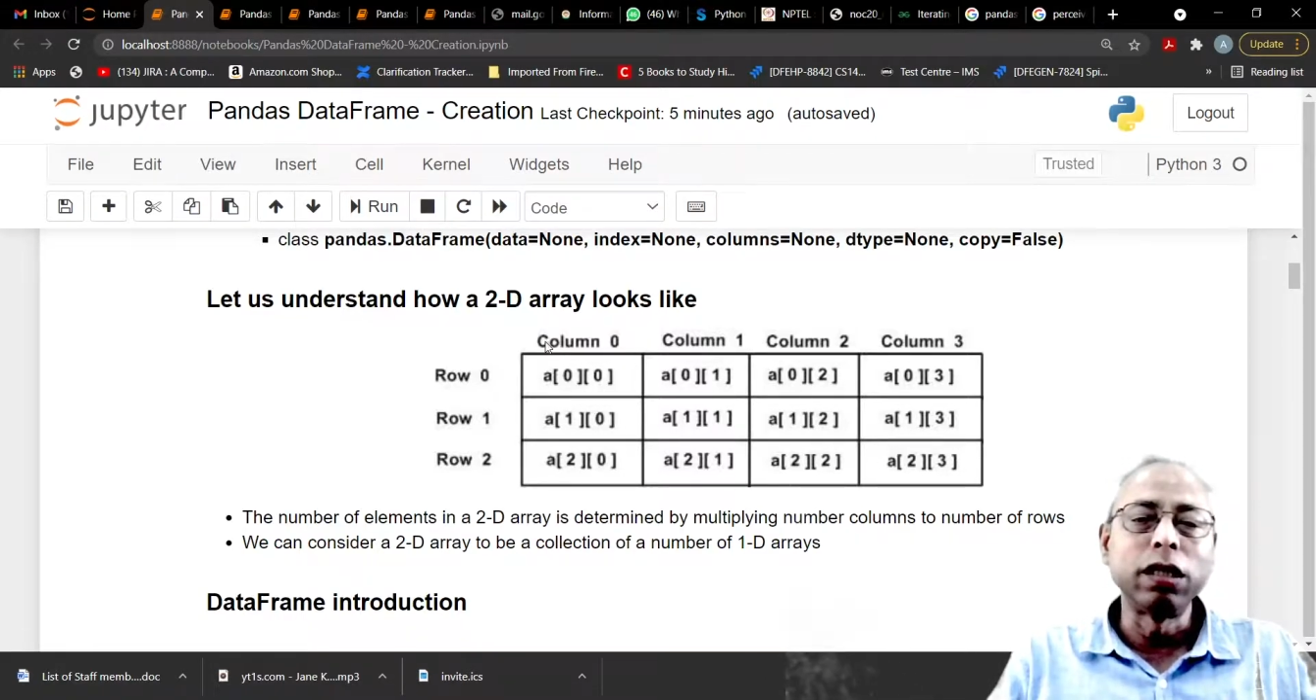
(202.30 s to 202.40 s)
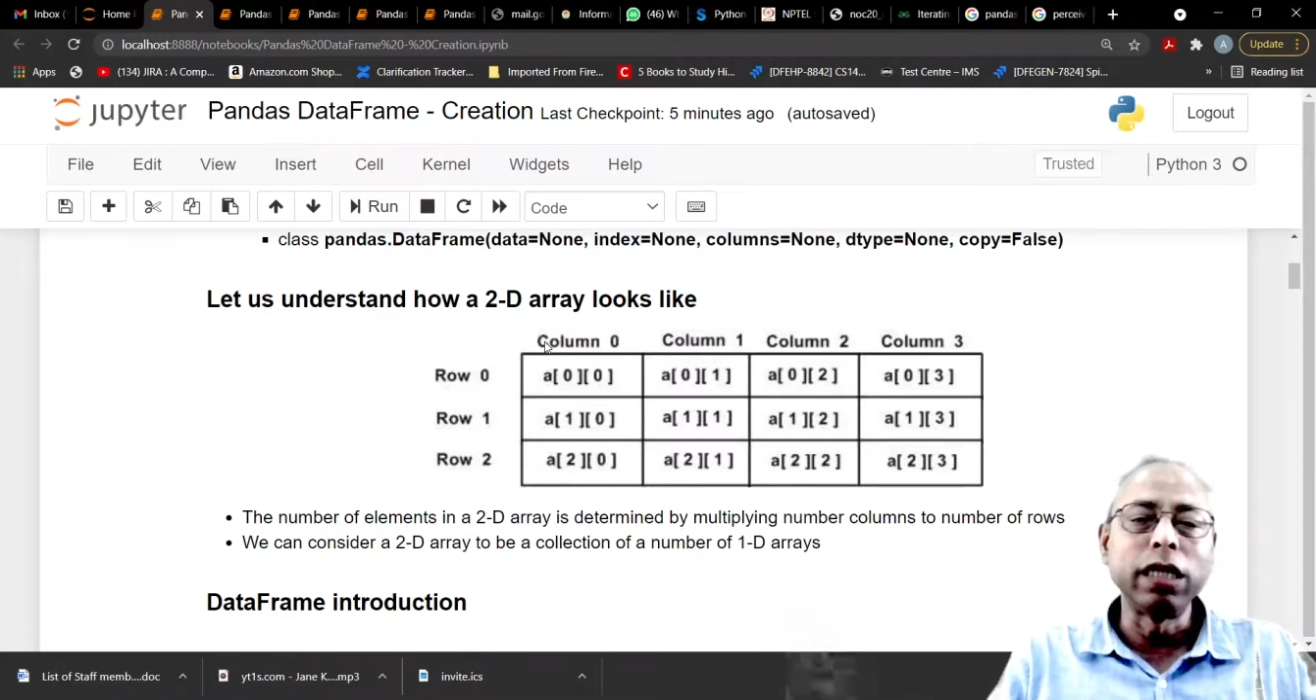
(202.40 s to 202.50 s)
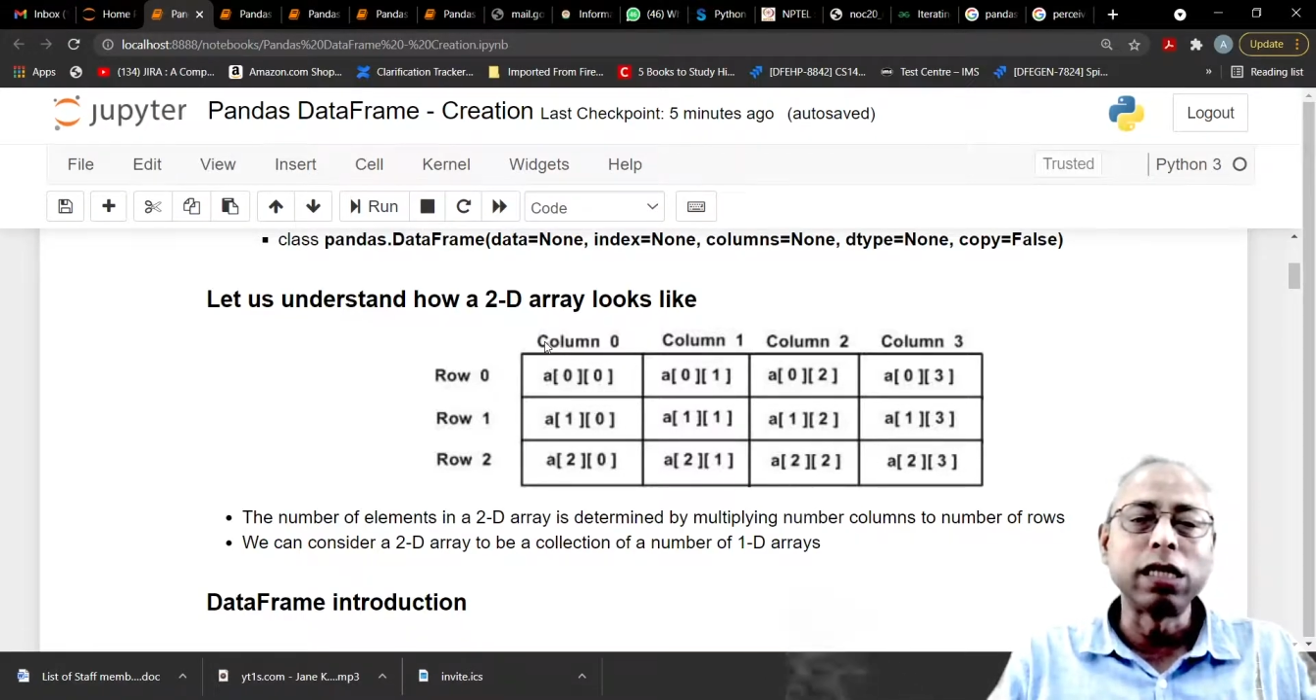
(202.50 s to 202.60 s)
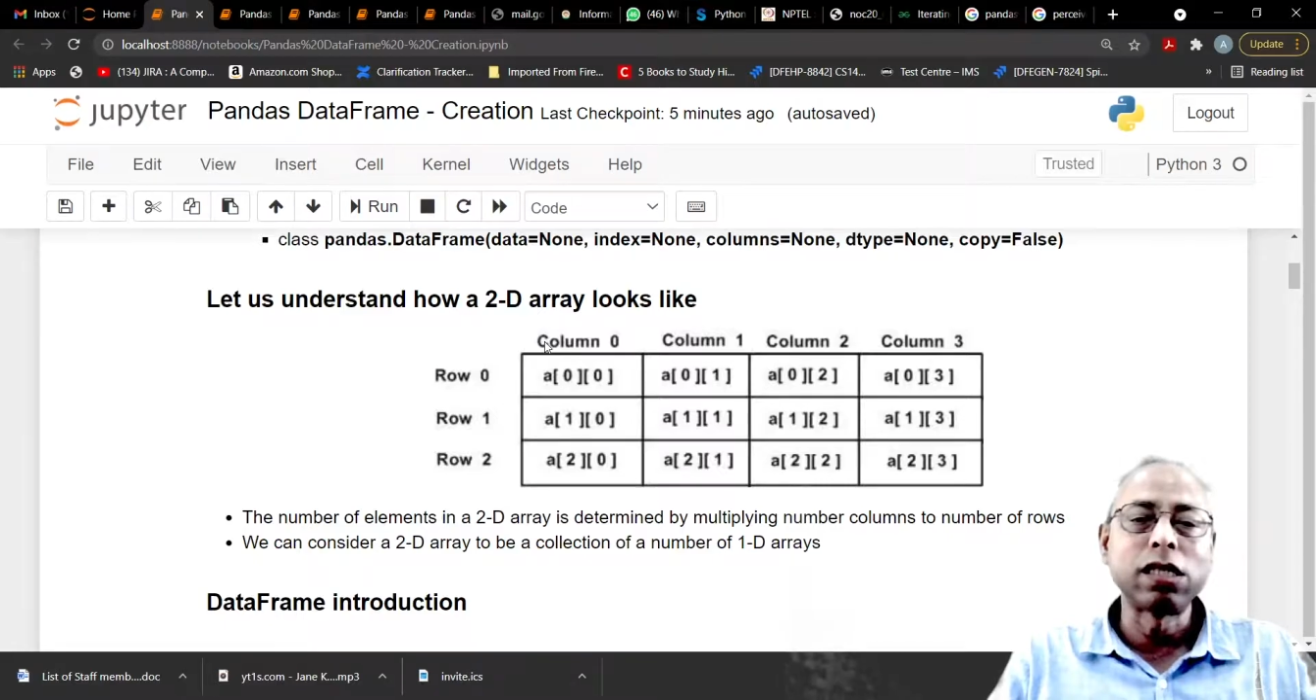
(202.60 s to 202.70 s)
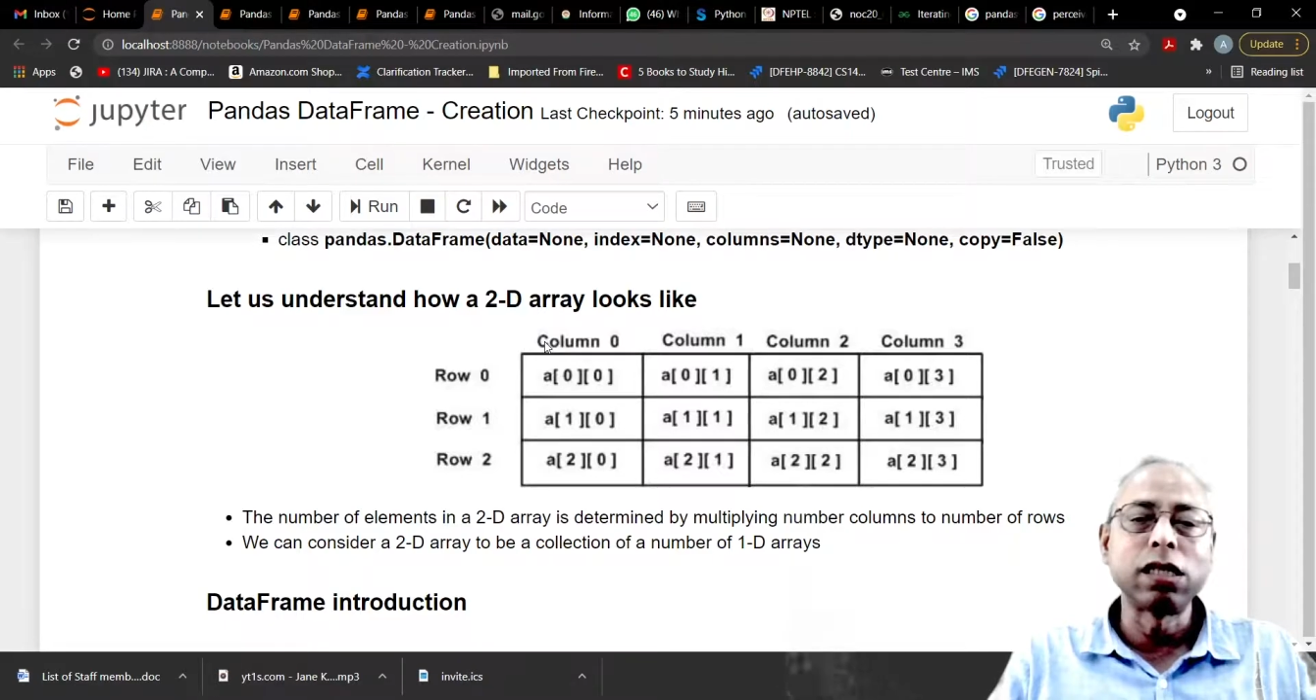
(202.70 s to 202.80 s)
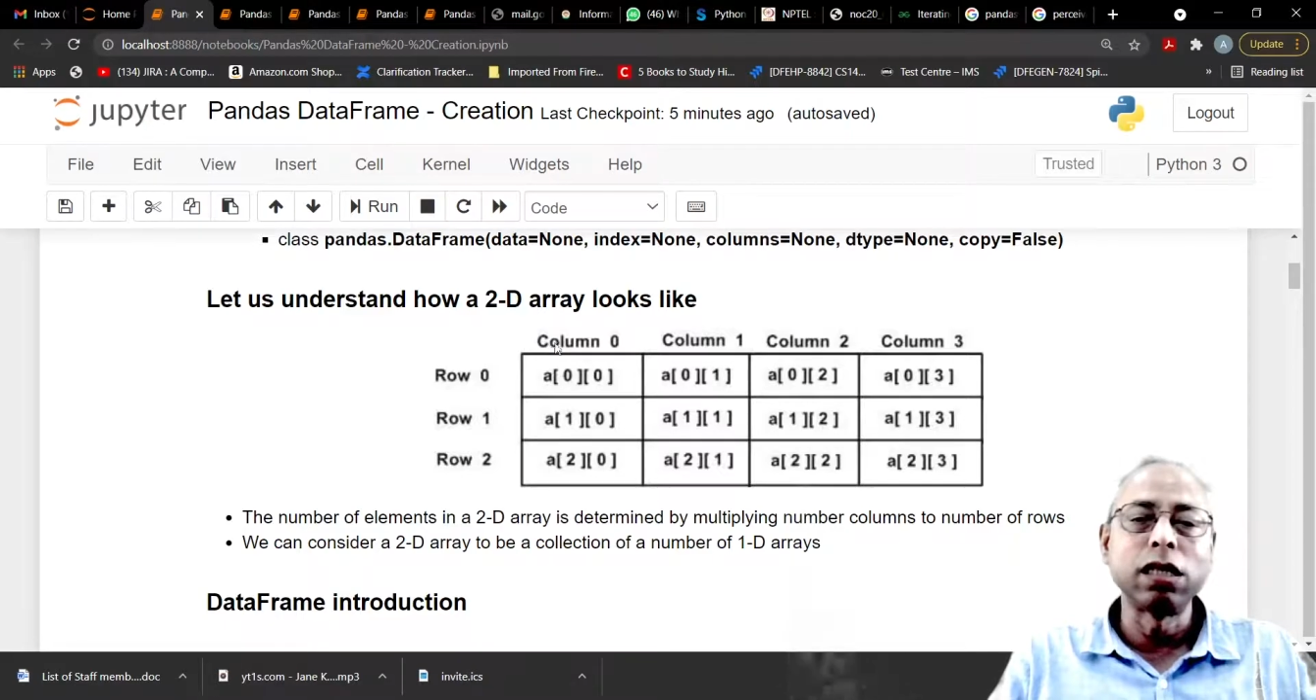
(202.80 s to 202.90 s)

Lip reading: this